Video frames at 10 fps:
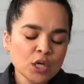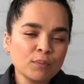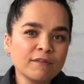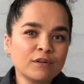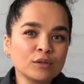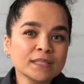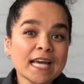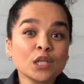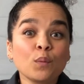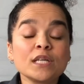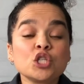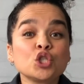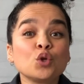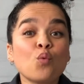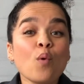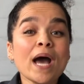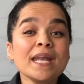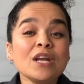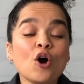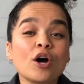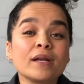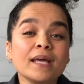We've looked at question 1 on